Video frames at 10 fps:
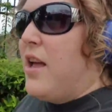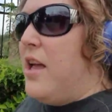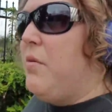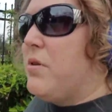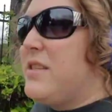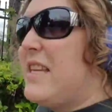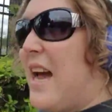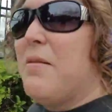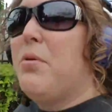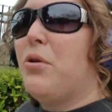it was
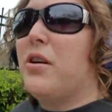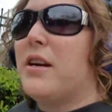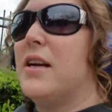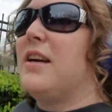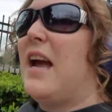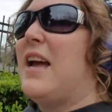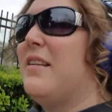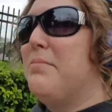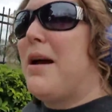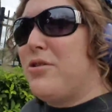downpouring
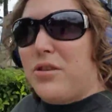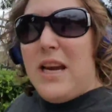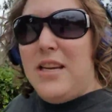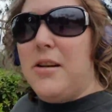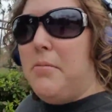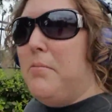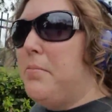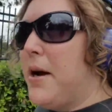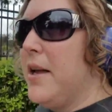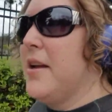at Magic
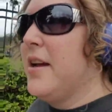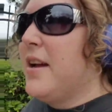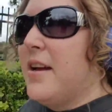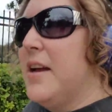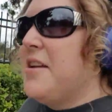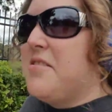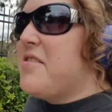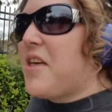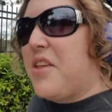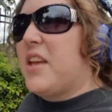Kingdom, but
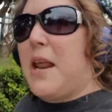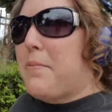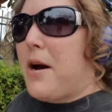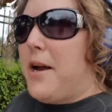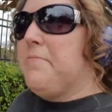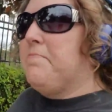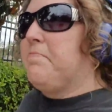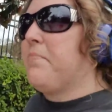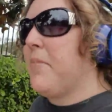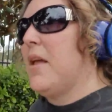nothing in Epcot.
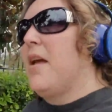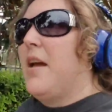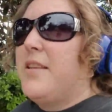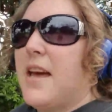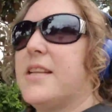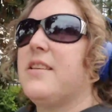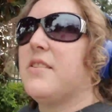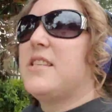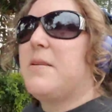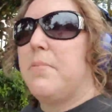Yeah, it's
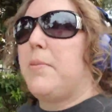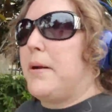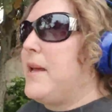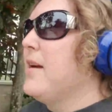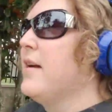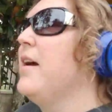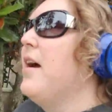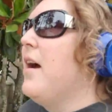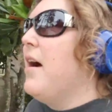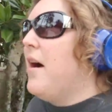on the same property.
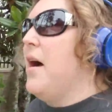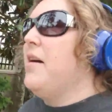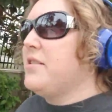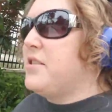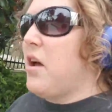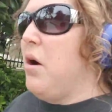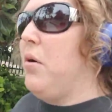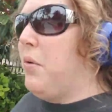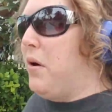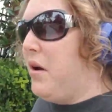
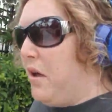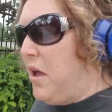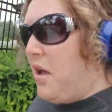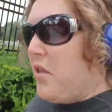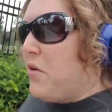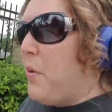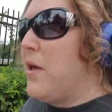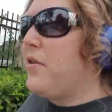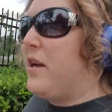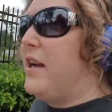So the
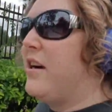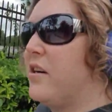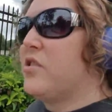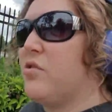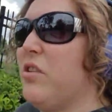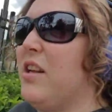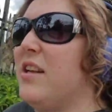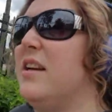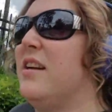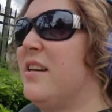weather here is
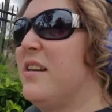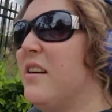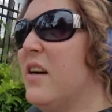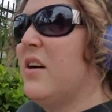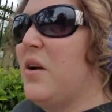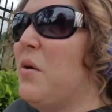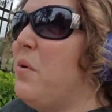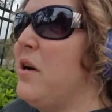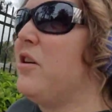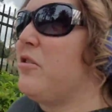really
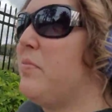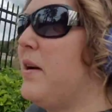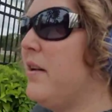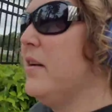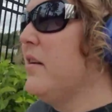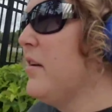weird, but